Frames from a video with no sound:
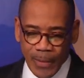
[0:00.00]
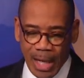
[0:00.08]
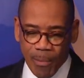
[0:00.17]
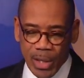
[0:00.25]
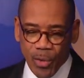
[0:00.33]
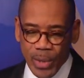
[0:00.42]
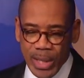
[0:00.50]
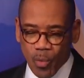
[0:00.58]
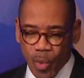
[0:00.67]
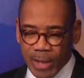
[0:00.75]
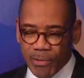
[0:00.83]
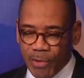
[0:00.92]
I'm going to read
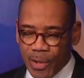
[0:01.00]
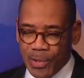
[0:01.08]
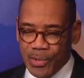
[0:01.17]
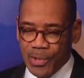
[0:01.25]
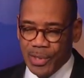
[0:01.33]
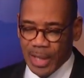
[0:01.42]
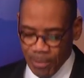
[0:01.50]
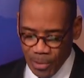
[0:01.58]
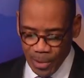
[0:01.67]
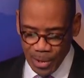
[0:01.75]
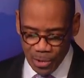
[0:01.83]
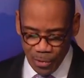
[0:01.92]
one verse. I'm
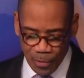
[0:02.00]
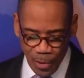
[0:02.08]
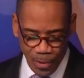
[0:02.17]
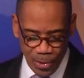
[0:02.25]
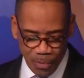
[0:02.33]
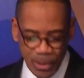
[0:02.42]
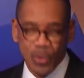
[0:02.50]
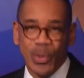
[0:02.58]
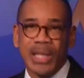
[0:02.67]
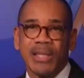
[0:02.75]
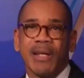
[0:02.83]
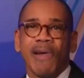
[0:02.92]
going to focus
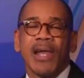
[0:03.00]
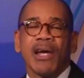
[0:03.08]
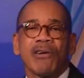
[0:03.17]
between